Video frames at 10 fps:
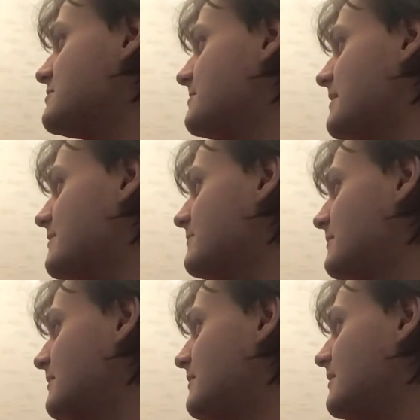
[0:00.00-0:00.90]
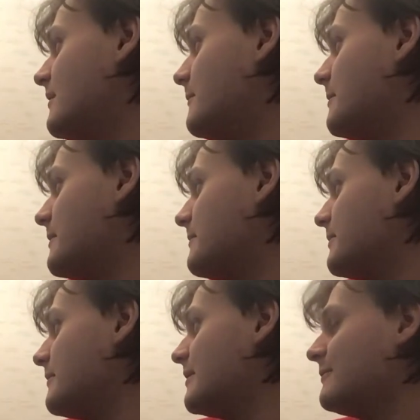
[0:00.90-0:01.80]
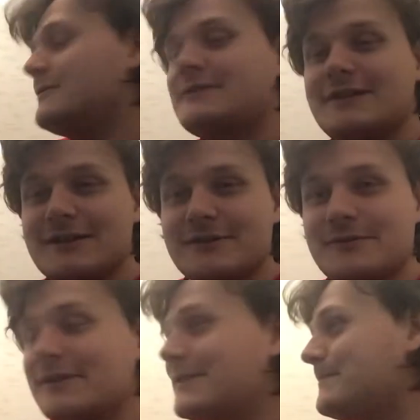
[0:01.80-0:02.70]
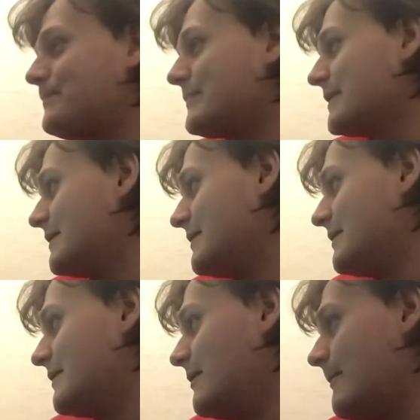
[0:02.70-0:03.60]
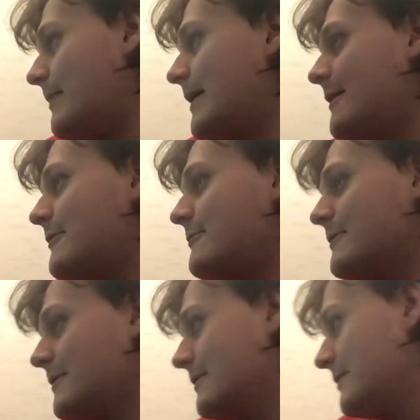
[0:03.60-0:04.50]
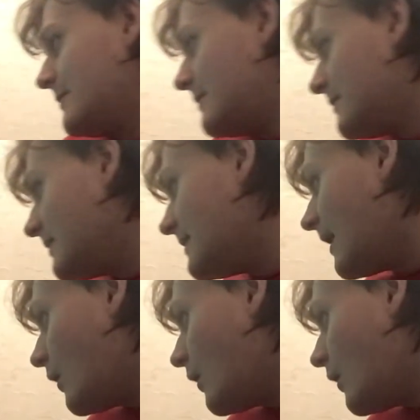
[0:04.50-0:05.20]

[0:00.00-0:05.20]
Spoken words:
now. I'm on my computer now, yellow. About, yeah,